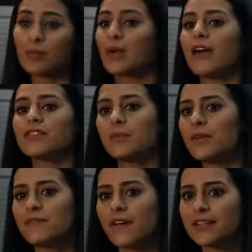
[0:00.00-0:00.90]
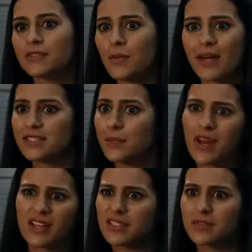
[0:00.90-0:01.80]
We have to move fast, otherwise someone
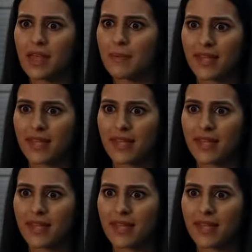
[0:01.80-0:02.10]
else will nip it.